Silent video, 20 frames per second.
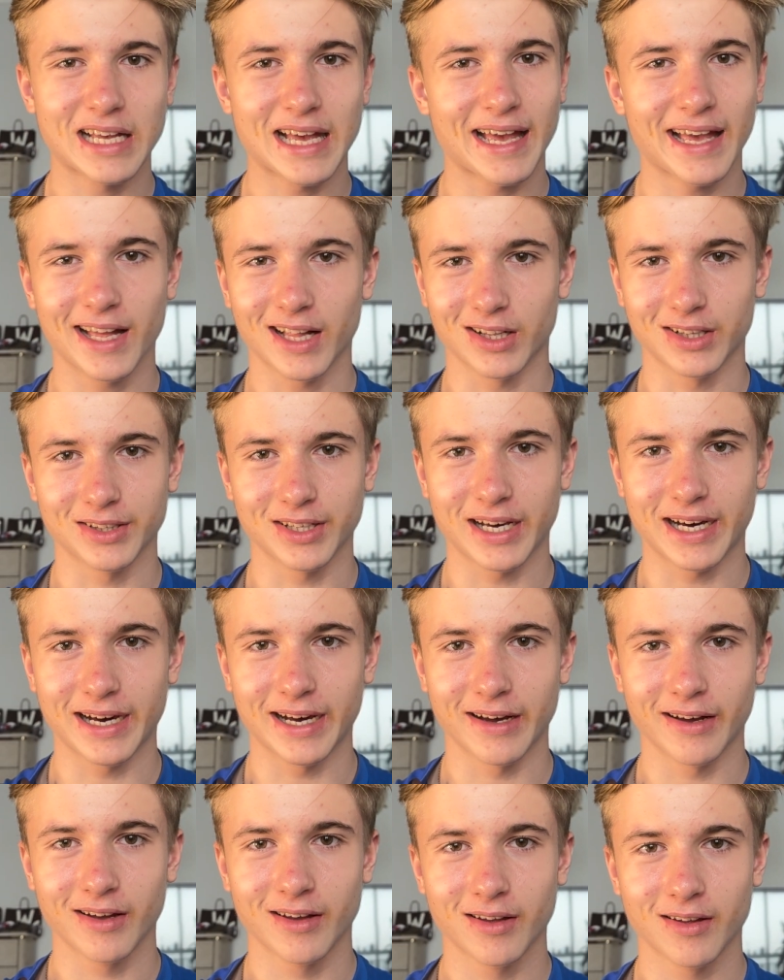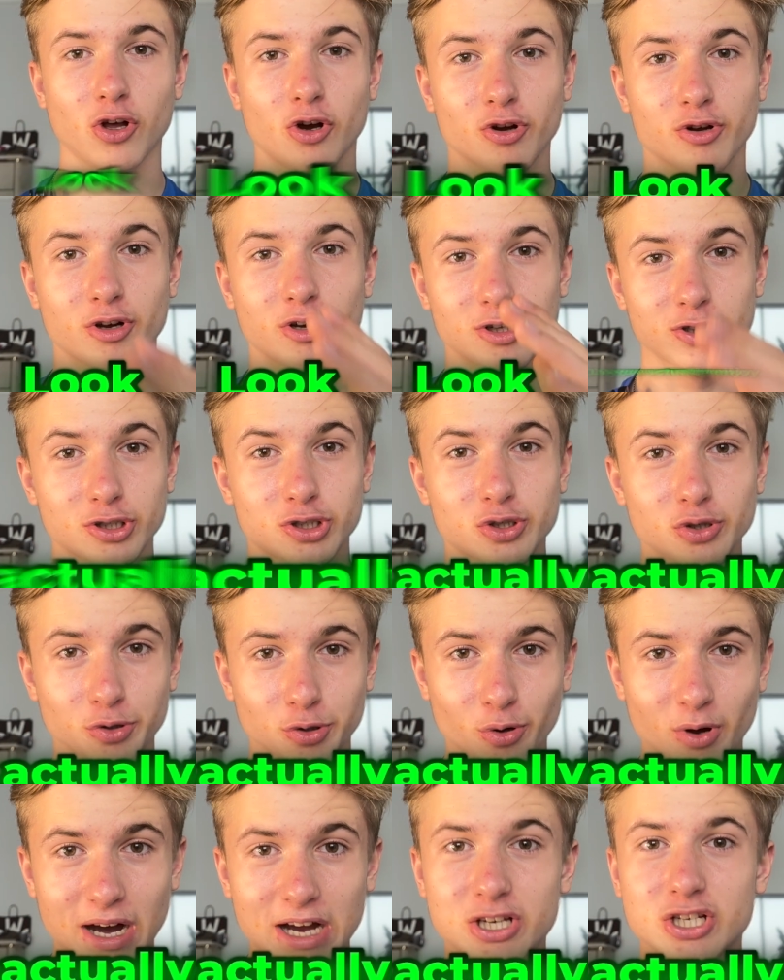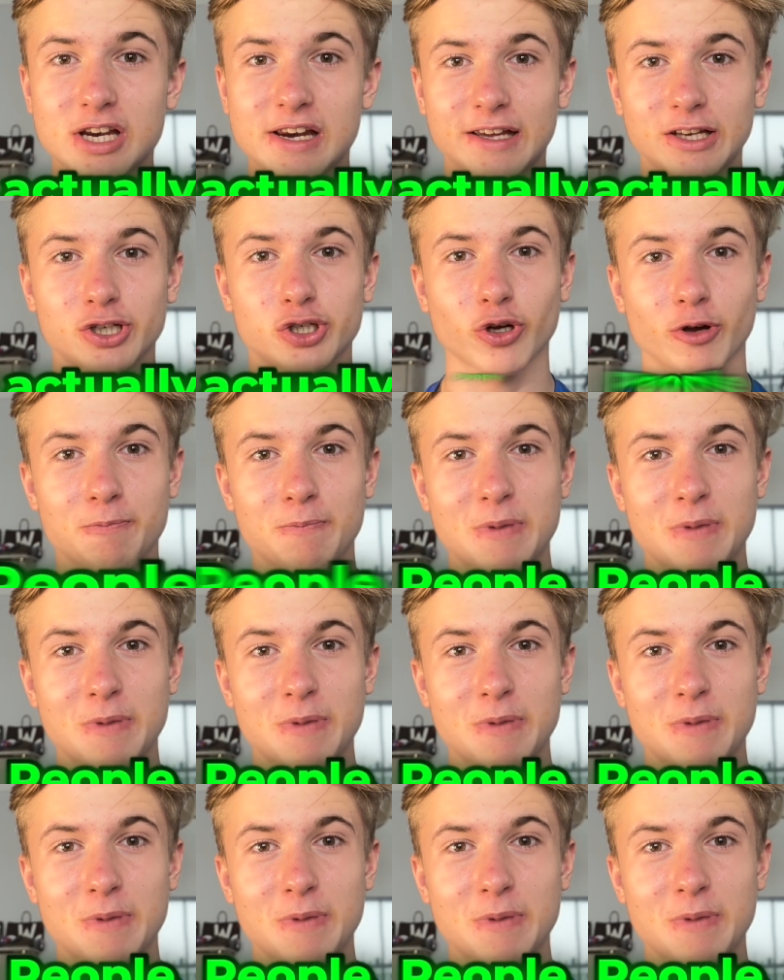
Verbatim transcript: Hell nah. Look, do you actually enjoy